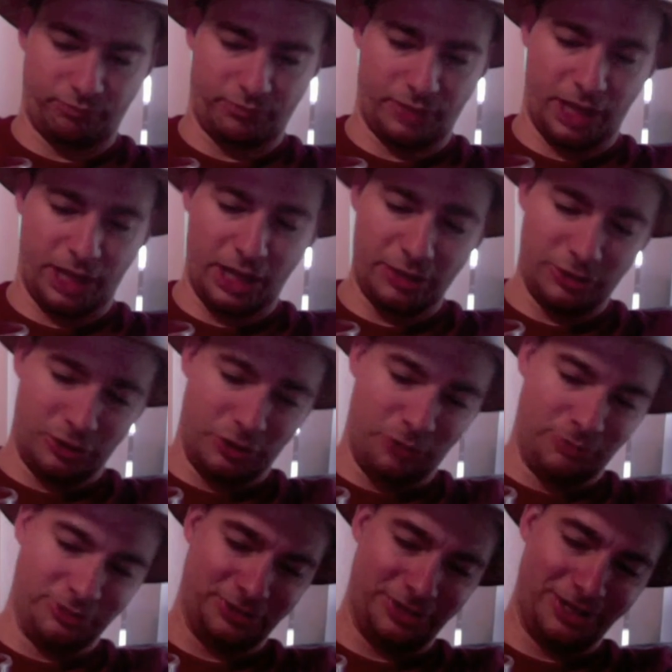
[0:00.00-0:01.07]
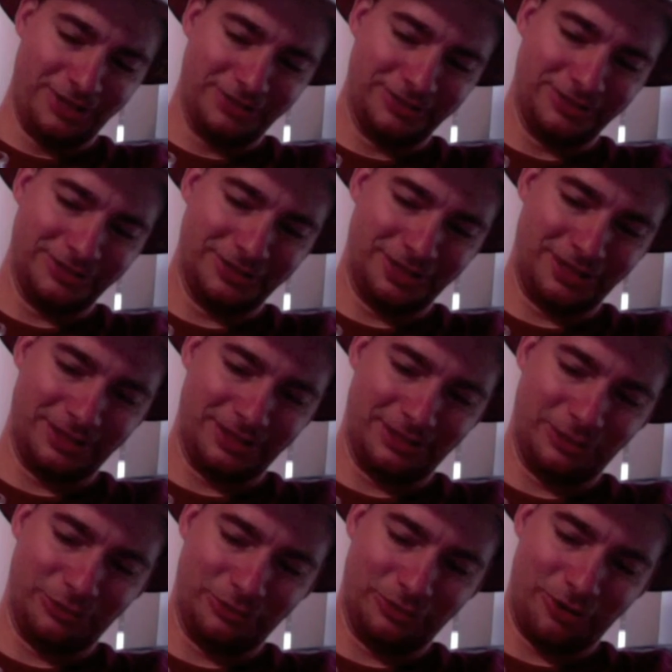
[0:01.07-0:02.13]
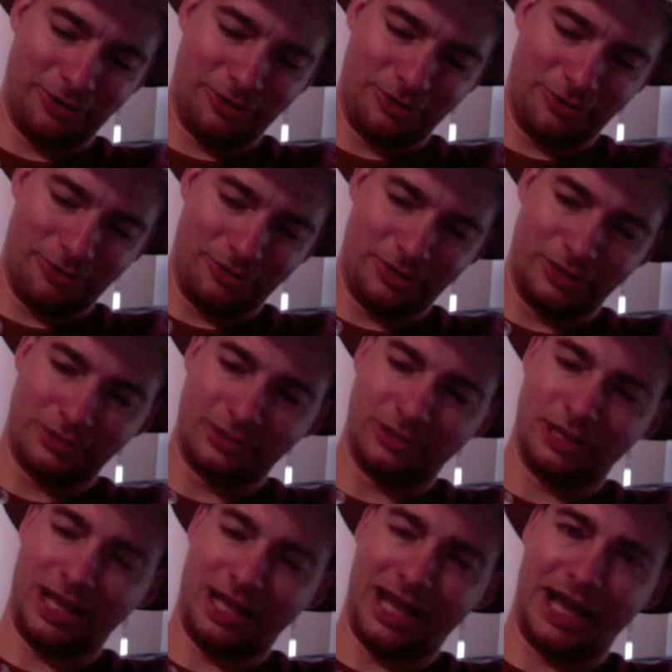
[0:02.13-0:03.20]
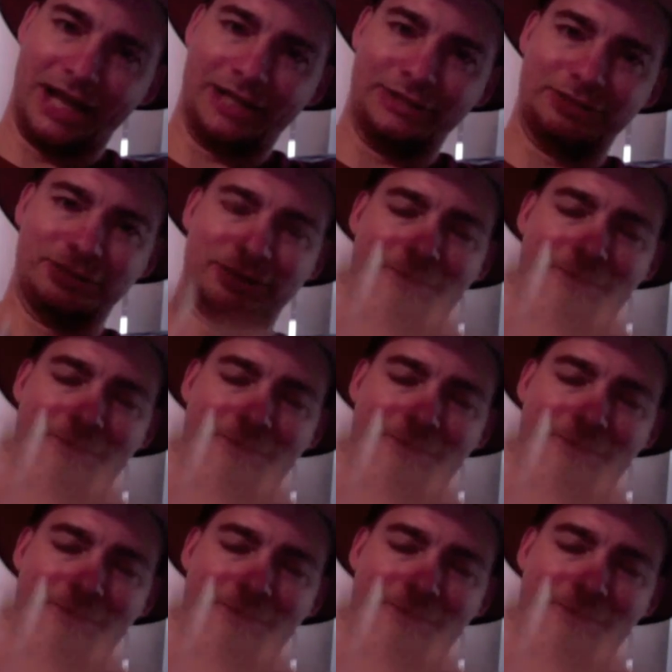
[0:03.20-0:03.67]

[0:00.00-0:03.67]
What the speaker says: Actually, it almost does. It's a little darker and it's glass.